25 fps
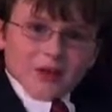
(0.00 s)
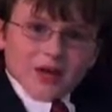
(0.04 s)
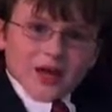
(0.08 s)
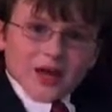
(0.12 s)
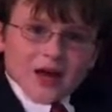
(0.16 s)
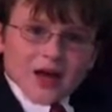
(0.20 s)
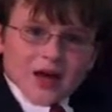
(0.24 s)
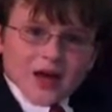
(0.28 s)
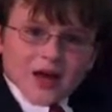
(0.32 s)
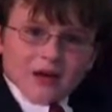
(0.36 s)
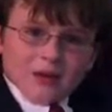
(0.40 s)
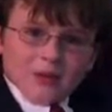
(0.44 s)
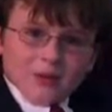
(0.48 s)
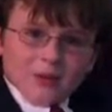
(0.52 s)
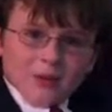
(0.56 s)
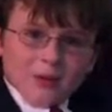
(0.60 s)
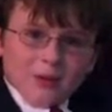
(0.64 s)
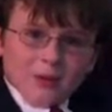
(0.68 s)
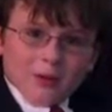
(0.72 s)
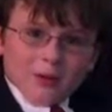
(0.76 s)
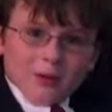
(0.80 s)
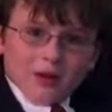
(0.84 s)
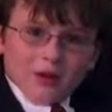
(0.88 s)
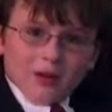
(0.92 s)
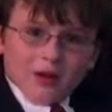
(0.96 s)
back
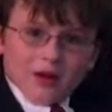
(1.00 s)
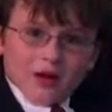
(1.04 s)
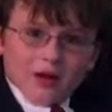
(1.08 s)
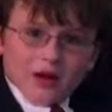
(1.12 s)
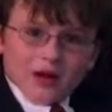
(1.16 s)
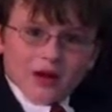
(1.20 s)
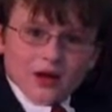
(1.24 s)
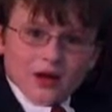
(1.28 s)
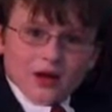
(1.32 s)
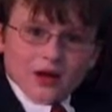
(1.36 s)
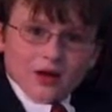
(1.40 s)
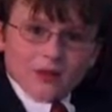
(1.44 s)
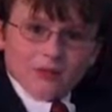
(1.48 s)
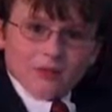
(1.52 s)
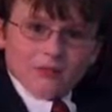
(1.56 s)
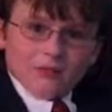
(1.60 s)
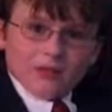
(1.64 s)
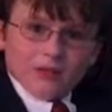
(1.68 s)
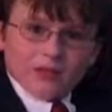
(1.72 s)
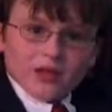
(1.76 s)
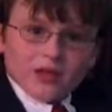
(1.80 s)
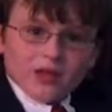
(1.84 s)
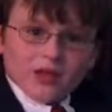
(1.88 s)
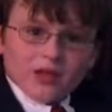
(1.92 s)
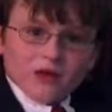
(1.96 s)
out
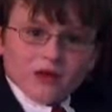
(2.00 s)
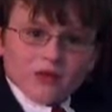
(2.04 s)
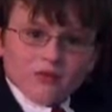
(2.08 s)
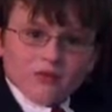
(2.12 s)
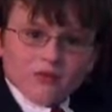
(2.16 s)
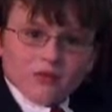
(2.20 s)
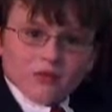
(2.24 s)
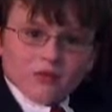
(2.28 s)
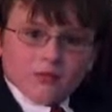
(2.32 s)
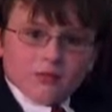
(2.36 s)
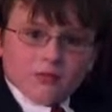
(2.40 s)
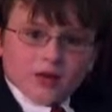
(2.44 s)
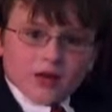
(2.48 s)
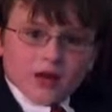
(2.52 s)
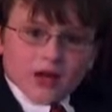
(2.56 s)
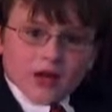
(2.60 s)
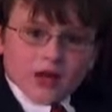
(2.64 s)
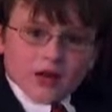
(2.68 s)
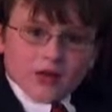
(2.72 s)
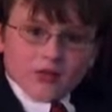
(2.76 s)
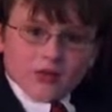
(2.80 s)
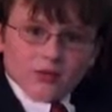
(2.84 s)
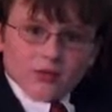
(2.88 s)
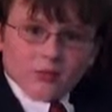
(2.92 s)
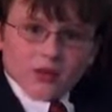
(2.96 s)

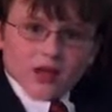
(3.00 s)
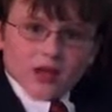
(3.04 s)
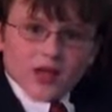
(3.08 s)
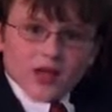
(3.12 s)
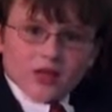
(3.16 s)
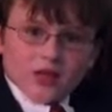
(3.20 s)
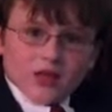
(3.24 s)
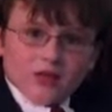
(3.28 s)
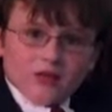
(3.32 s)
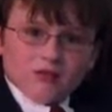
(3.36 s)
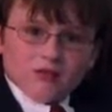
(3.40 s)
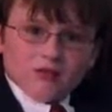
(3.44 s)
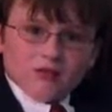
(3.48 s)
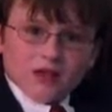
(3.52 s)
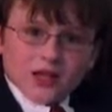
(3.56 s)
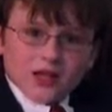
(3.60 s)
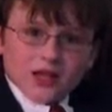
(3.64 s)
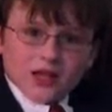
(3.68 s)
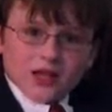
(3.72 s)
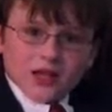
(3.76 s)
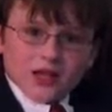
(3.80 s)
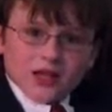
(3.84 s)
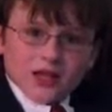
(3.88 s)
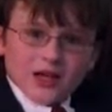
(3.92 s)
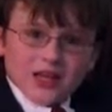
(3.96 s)
of the basement,
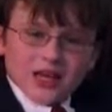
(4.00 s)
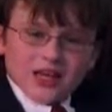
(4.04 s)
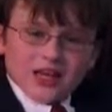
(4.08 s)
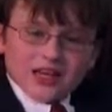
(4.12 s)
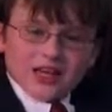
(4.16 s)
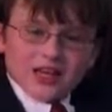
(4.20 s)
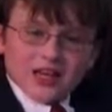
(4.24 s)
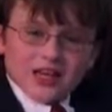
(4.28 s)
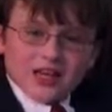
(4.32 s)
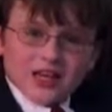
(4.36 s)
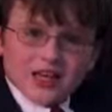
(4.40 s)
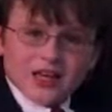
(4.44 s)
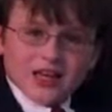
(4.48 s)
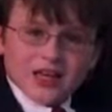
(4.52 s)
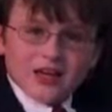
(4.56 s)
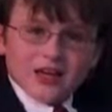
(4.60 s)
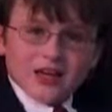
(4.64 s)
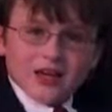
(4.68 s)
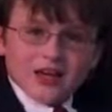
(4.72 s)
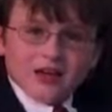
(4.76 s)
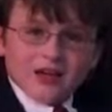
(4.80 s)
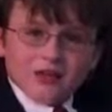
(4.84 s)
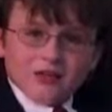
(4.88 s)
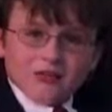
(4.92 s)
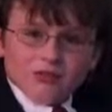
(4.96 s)
and
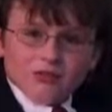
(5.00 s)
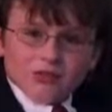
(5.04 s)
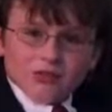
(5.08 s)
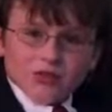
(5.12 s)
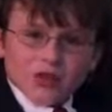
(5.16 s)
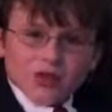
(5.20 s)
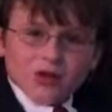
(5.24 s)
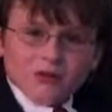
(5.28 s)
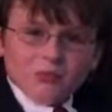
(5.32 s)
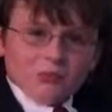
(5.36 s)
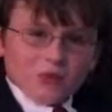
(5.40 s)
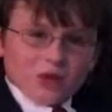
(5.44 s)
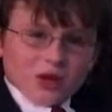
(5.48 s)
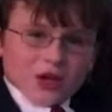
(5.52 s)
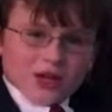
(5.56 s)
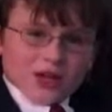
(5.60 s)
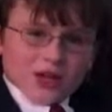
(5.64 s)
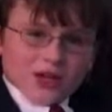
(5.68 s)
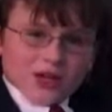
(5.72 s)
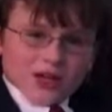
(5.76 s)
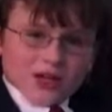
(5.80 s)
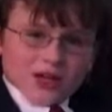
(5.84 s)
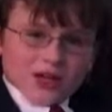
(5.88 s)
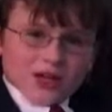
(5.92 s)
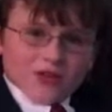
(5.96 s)
for some
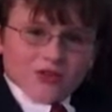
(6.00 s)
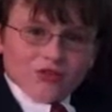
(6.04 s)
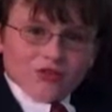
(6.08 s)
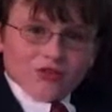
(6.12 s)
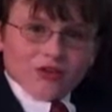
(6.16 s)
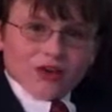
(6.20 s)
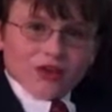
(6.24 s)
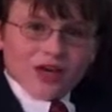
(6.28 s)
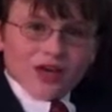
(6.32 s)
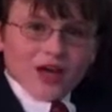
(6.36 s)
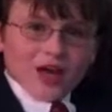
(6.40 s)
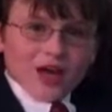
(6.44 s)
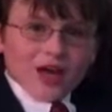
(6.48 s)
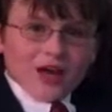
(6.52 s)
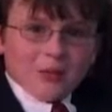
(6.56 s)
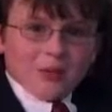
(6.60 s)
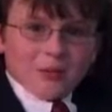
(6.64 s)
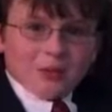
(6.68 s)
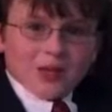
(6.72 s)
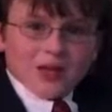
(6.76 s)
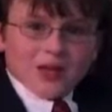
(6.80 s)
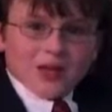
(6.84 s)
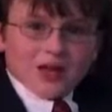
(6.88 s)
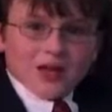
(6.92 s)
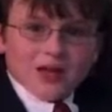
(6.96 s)
reason, he was really
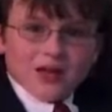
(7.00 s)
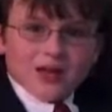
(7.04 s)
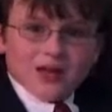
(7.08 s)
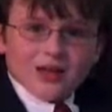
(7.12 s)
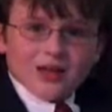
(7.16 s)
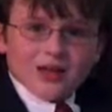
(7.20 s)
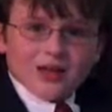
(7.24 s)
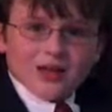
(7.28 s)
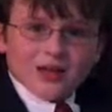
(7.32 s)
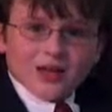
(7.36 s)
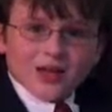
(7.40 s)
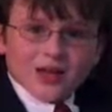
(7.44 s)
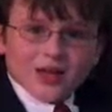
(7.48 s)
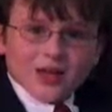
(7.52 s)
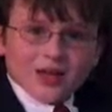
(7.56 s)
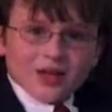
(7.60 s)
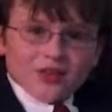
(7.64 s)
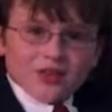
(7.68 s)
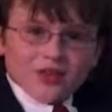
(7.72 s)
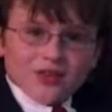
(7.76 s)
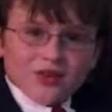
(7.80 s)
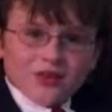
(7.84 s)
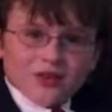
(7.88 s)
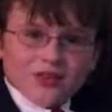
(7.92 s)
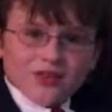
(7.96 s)
happy. And
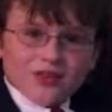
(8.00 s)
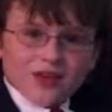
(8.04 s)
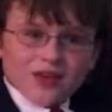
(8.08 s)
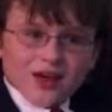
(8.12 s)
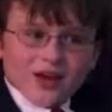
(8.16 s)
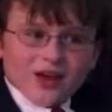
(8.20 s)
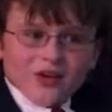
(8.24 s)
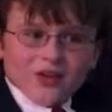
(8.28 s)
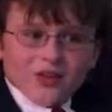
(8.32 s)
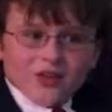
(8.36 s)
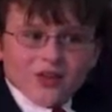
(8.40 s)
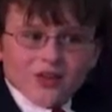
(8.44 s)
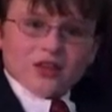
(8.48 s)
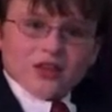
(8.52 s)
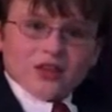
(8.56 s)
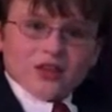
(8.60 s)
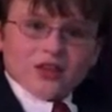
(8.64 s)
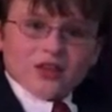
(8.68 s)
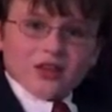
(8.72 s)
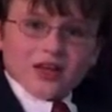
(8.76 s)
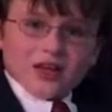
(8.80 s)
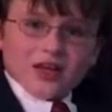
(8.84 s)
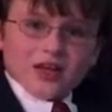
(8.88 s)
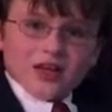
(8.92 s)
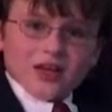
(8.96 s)
it turns out
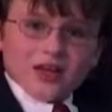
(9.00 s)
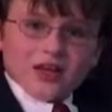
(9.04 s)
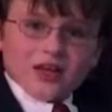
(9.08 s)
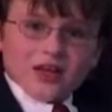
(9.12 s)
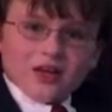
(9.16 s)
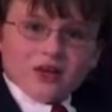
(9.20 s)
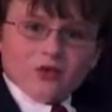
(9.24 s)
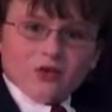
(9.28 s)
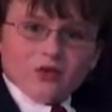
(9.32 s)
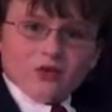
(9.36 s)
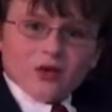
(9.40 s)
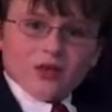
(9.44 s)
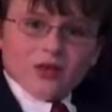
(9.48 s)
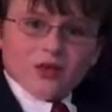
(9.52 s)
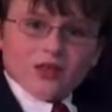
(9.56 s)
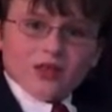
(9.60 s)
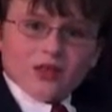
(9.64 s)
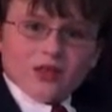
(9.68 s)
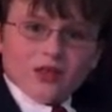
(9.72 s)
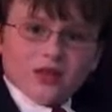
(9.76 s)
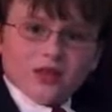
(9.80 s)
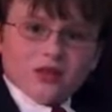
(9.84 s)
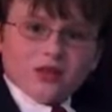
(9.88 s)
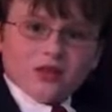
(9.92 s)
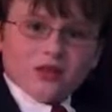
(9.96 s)
that it
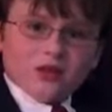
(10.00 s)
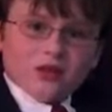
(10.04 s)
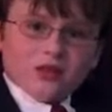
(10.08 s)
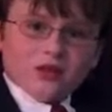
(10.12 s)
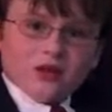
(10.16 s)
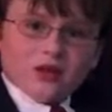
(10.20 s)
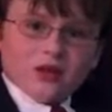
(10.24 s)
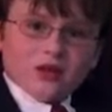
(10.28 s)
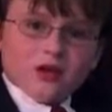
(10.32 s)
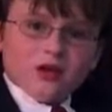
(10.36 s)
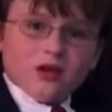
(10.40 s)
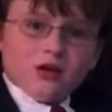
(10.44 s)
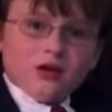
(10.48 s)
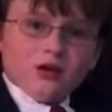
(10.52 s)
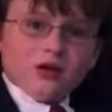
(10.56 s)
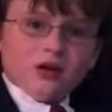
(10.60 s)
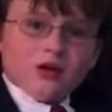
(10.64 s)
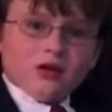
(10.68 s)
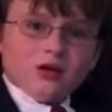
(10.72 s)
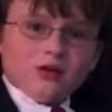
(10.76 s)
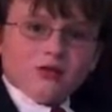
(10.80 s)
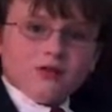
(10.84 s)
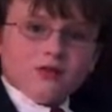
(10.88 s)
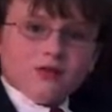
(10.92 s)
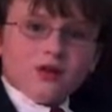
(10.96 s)
wasn't the
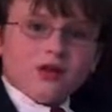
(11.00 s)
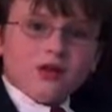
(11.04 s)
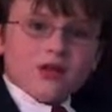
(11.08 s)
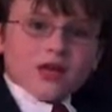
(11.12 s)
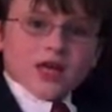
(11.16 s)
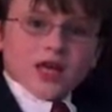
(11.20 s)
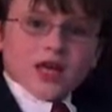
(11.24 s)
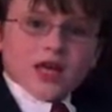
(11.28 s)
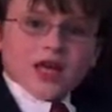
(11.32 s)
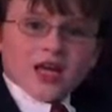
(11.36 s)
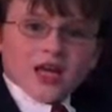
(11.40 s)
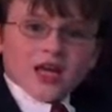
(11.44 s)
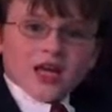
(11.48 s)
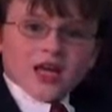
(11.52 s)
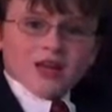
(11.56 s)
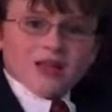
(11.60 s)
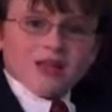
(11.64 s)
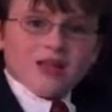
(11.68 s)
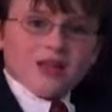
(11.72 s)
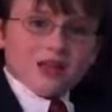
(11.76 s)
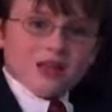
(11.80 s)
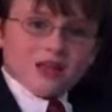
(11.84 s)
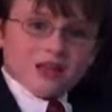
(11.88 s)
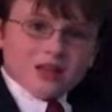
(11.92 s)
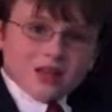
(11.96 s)

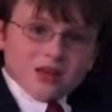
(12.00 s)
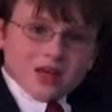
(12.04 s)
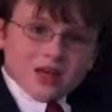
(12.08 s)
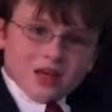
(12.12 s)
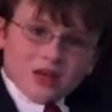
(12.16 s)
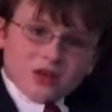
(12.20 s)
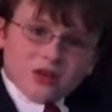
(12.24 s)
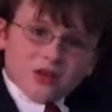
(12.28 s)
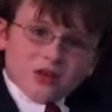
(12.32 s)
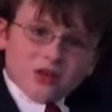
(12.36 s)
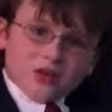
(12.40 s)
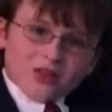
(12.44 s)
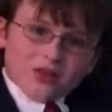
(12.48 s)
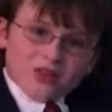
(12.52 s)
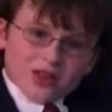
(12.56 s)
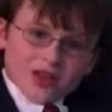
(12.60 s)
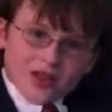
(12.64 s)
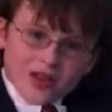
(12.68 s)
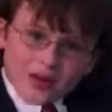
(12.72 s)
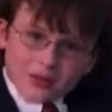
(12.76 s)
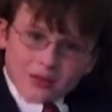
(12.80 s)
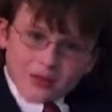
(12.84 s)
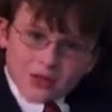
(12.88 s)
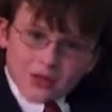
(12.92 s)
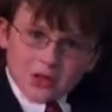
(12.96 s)
candy that turned the
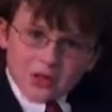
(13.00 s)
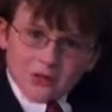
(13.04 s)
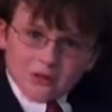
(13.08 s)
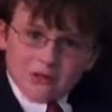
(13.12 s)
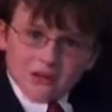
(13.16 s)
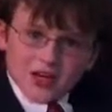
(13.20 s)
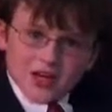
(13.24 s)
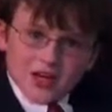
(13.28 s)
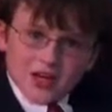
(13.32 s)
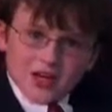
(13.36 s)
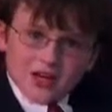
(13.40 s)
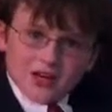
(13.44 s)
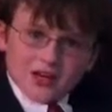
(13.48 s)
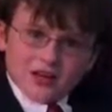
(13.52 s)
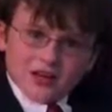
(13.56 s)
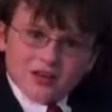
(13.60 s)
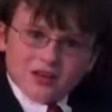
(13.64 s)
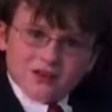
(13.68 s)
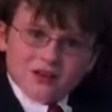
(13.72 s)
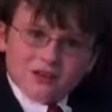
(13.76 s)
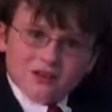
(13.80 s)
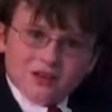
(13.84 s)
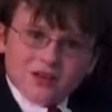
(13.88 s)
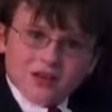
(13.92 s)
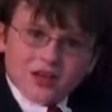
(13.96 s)
hamster mean.
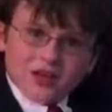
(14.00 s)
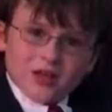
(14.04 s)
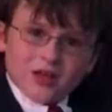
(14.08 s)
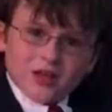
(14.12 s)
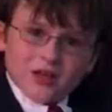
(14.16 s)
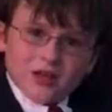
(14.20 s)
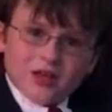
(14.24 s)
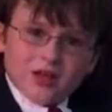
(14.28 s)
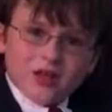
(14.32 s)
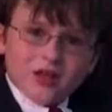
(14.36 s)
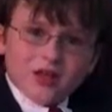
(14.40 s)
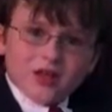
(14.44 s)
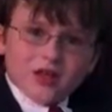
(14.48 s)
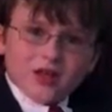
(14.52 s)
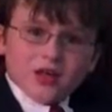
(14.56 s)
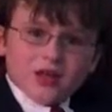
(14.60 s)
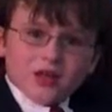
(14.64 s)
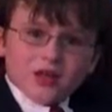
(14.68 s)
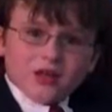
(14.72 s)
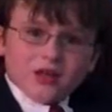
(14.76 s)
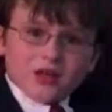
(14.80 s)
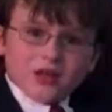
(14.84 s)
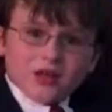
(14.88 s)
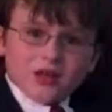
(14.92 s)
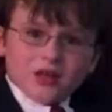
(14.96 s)
It was
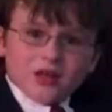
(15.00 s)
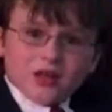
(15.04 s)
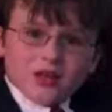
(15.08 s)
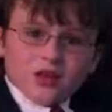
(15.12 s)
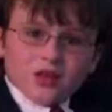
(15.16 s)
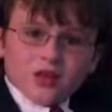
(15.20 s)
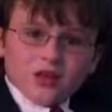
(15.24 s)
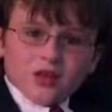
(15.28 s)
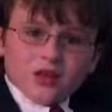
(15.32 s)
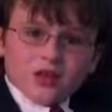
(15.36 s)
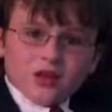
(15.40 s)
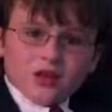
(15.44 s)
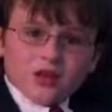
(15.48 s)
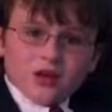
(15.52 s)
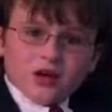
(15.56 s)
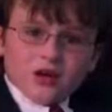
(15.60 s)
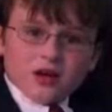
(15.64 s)
this